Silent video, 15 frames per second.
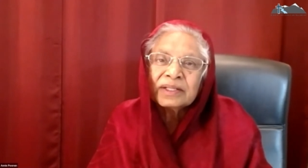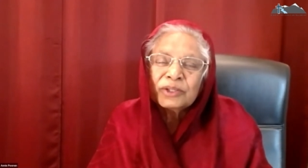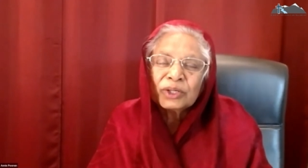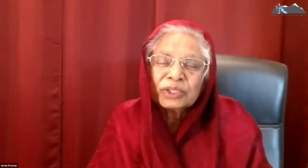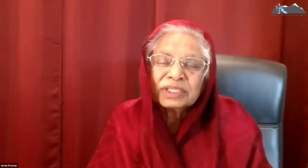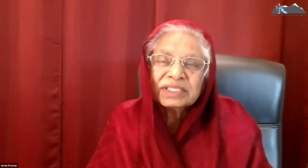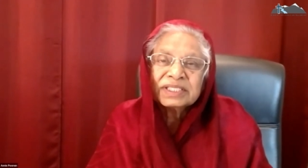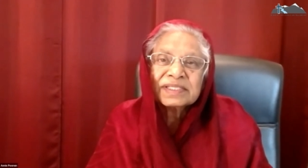our
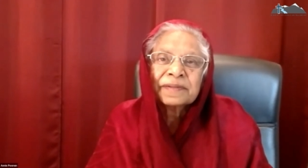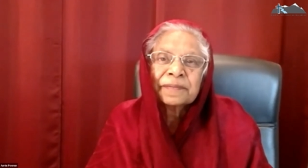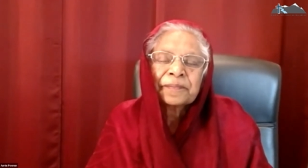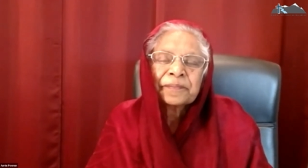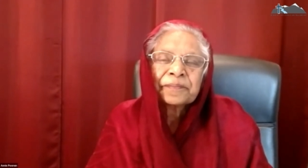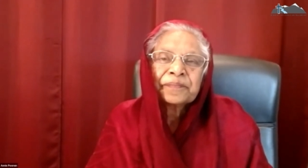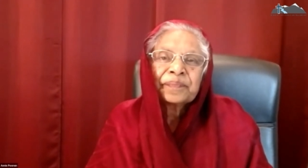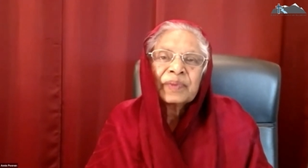daughters,
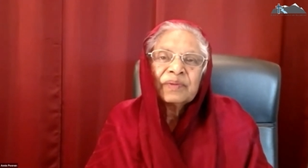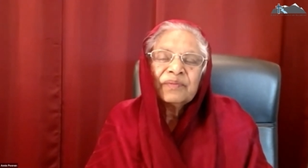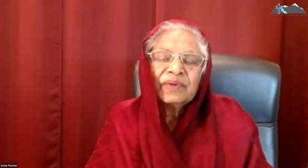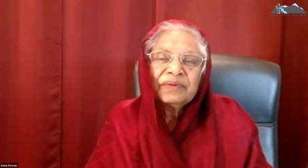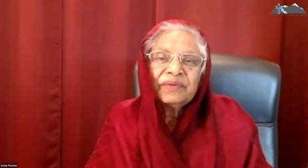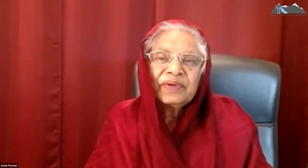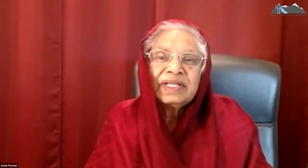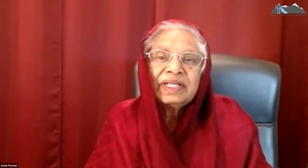
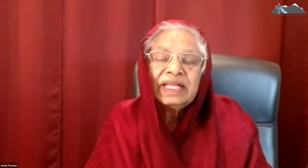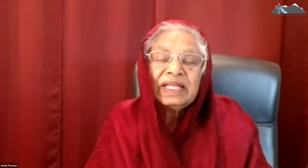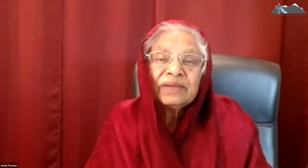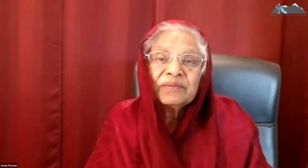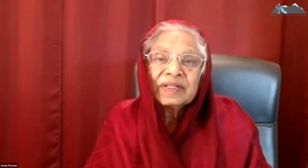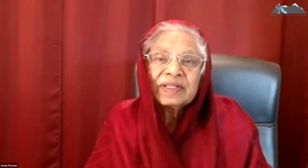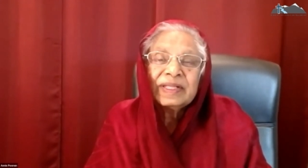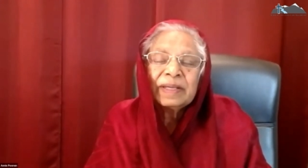when we're
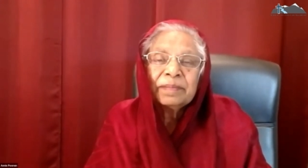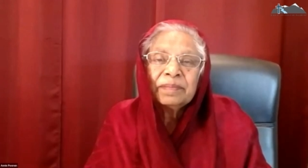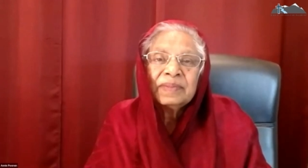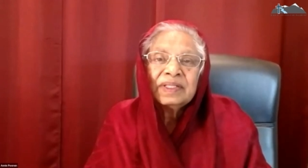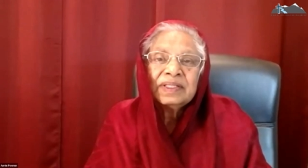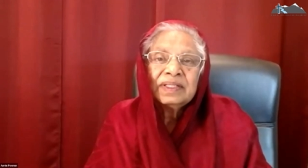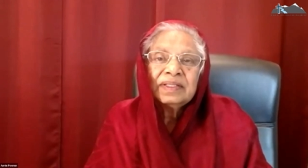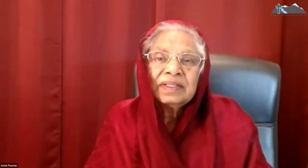dealing with
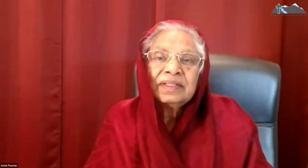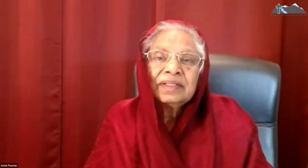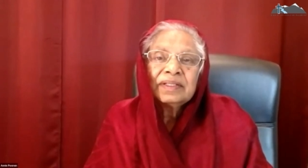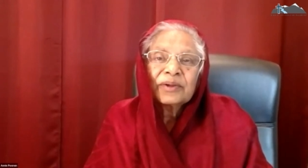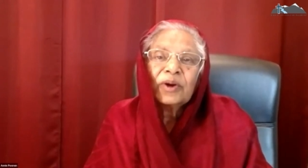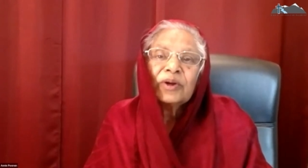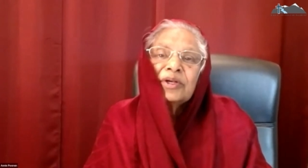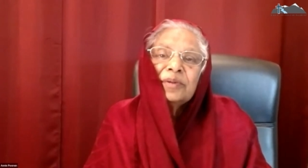them,
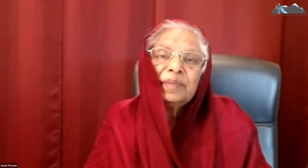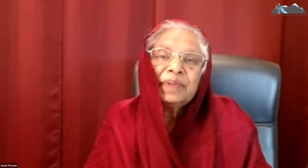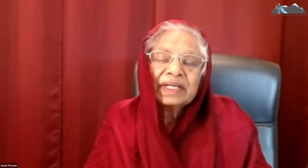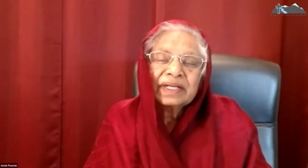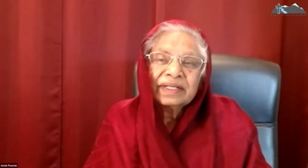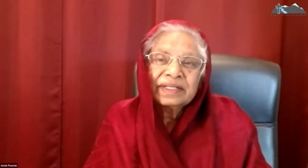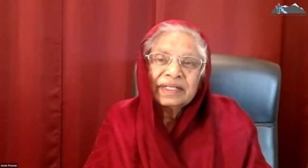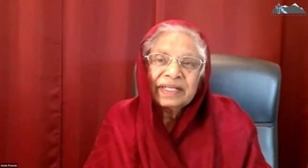not to
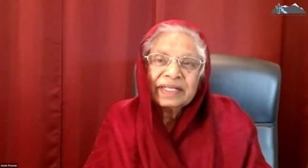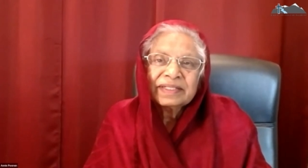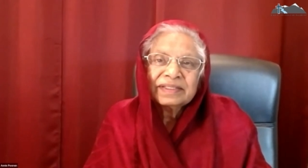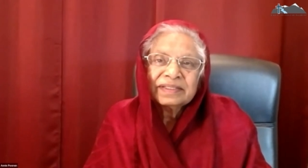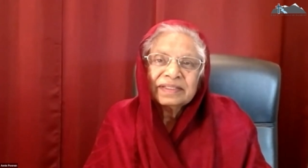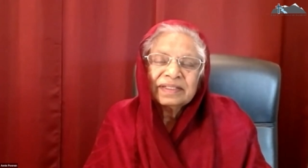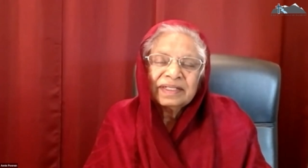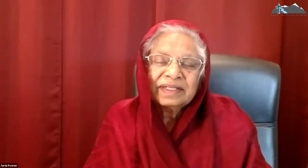be
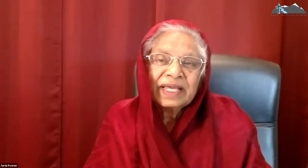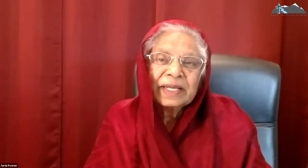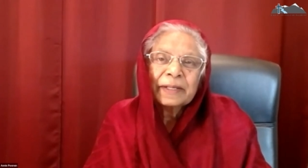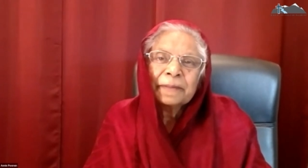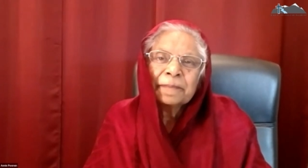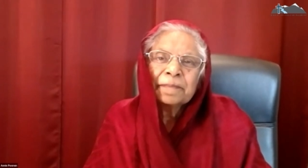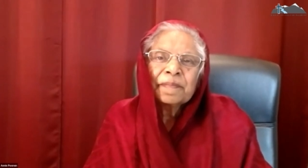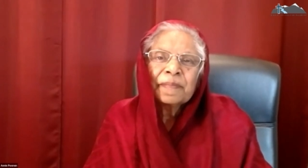content.
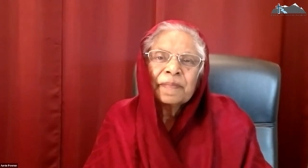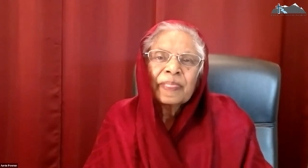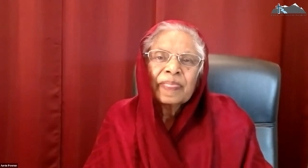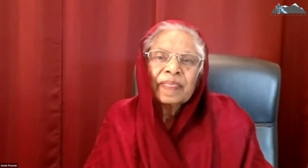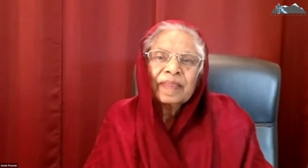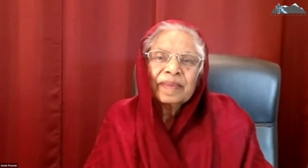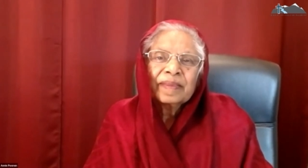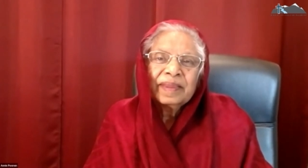Like
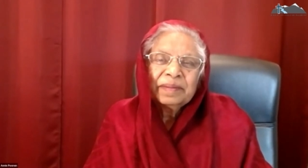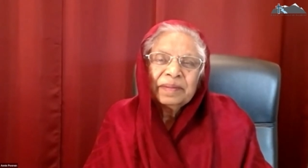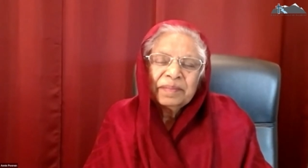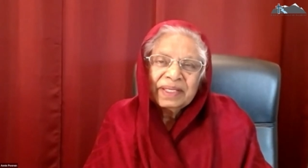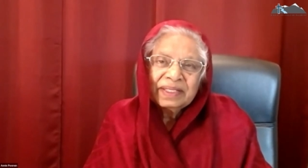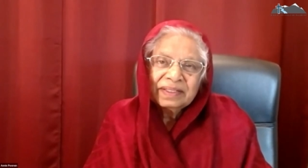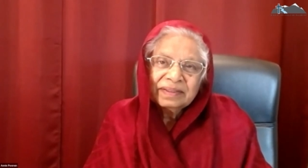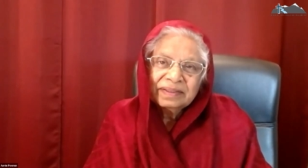they
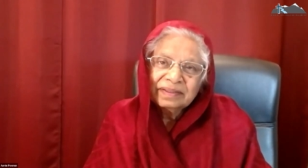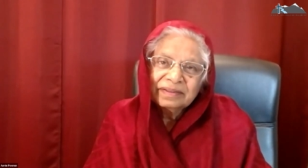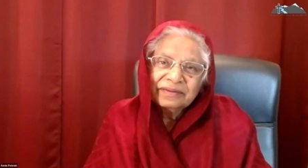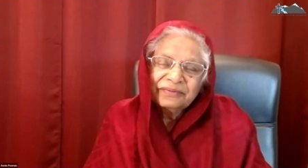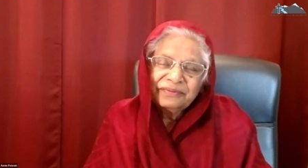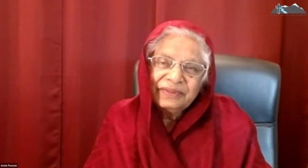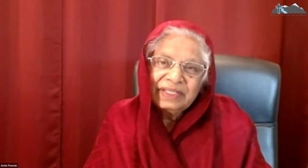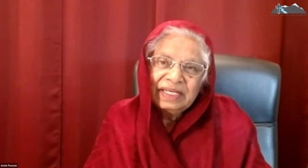may
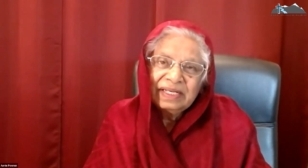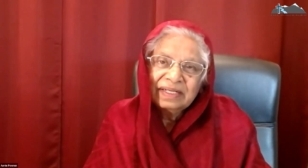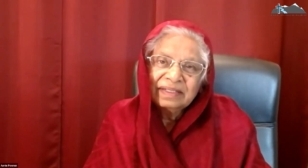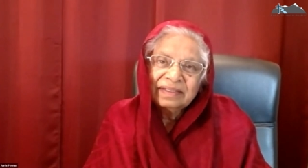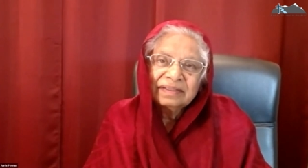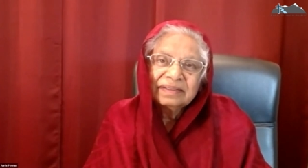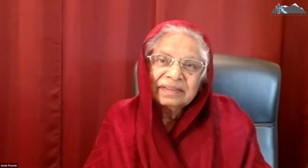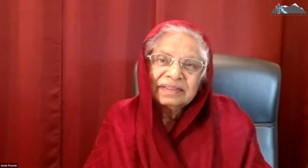
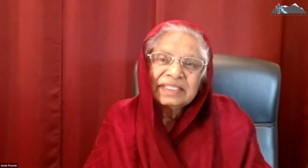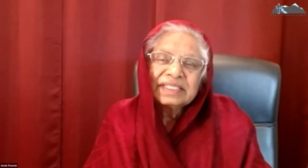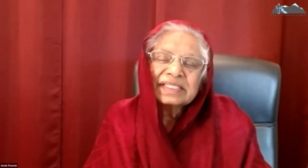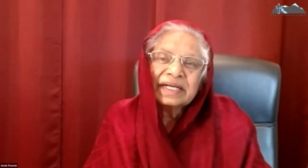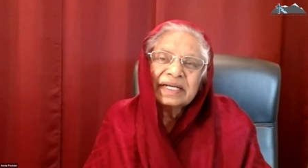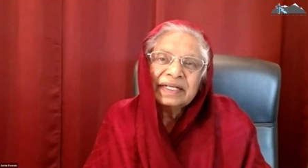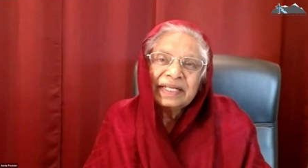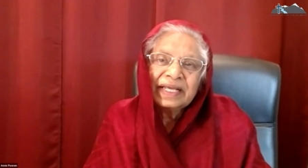feel
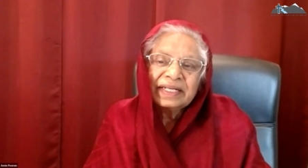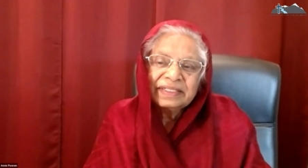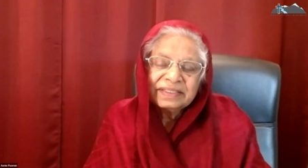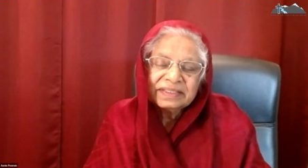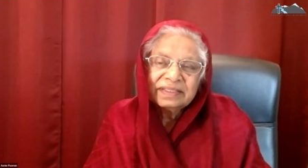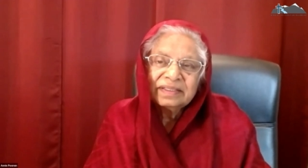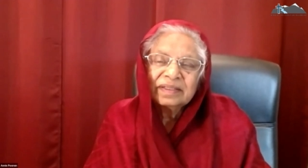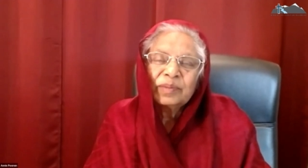
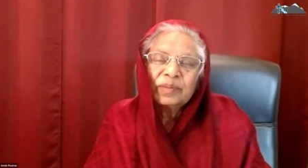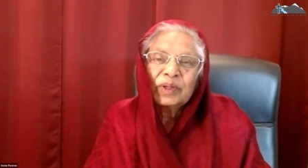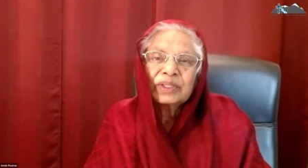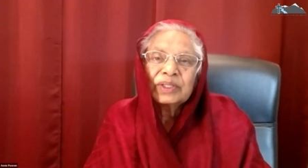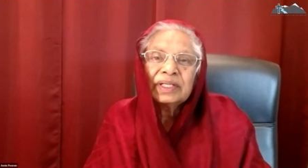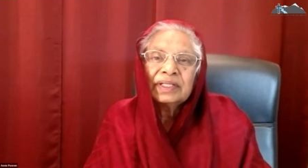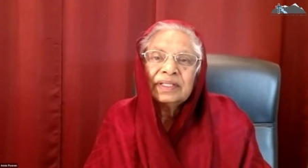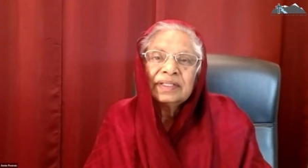discontented
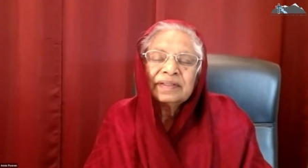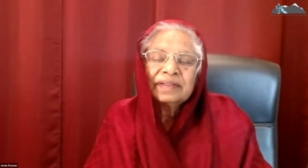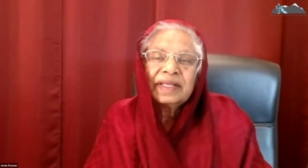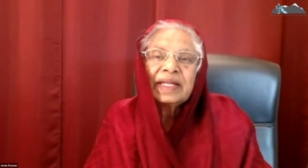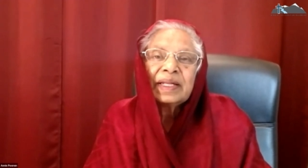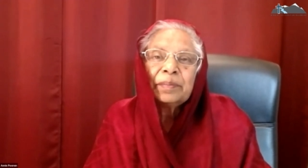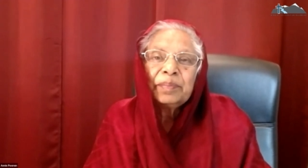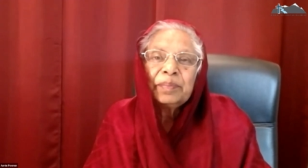about
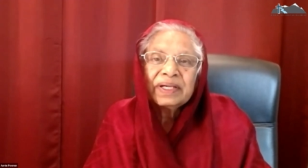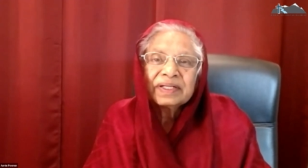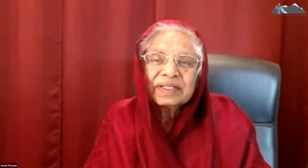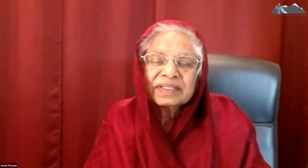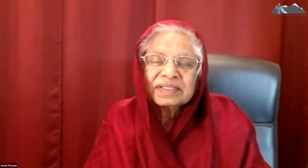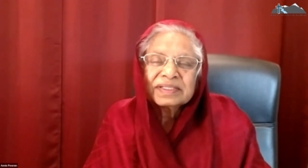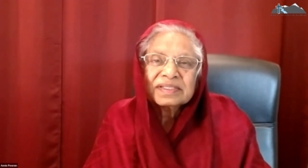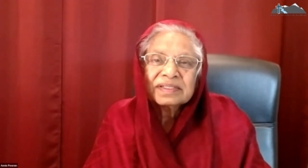their
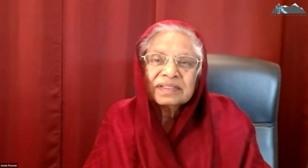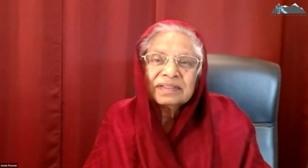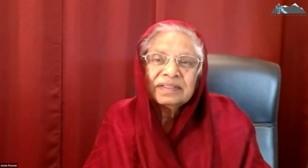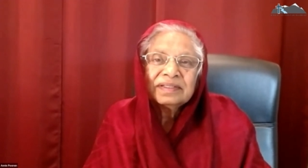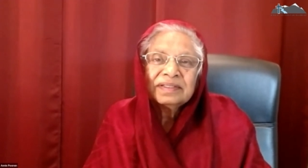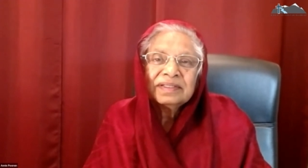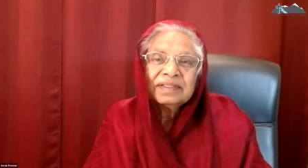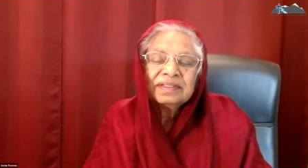appearance,
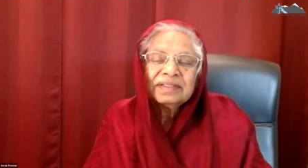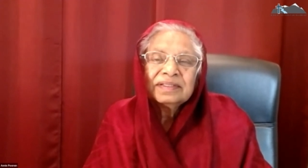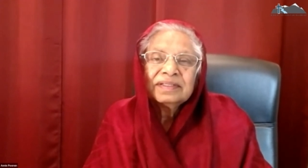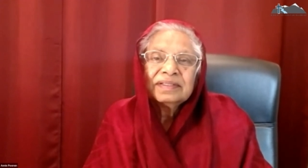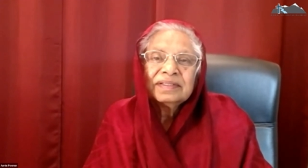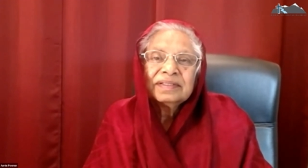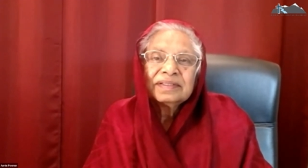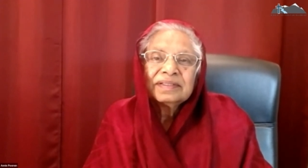
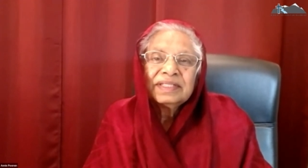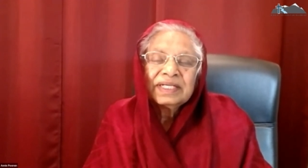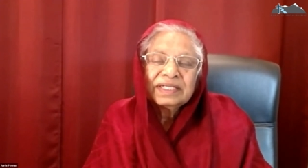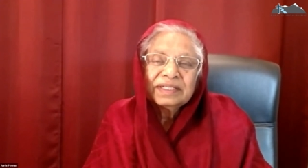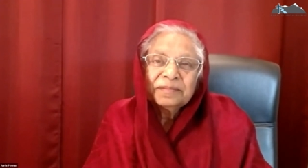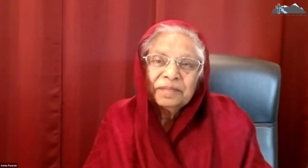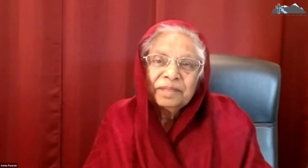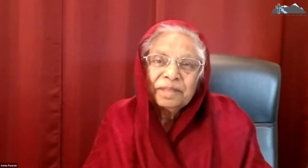
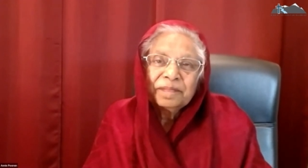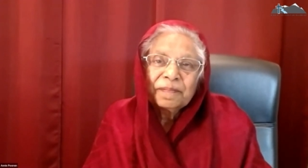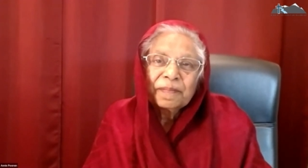the,